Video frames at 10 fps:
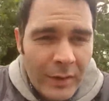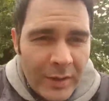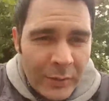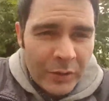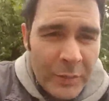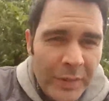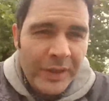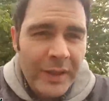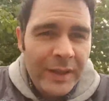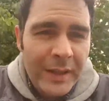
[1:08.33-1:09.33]
it would
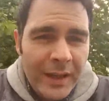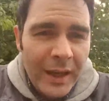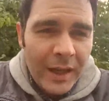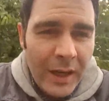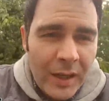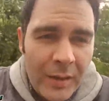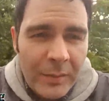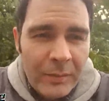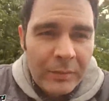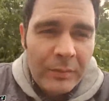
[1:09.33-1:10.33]
be a lot
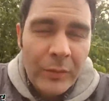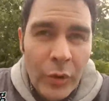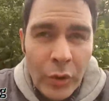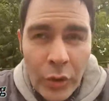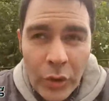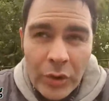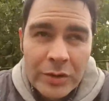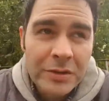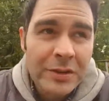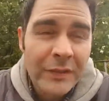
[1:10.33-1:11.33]
more
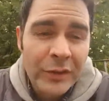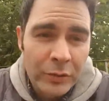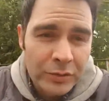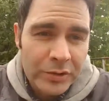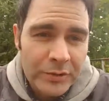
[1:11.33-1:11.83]
difficult.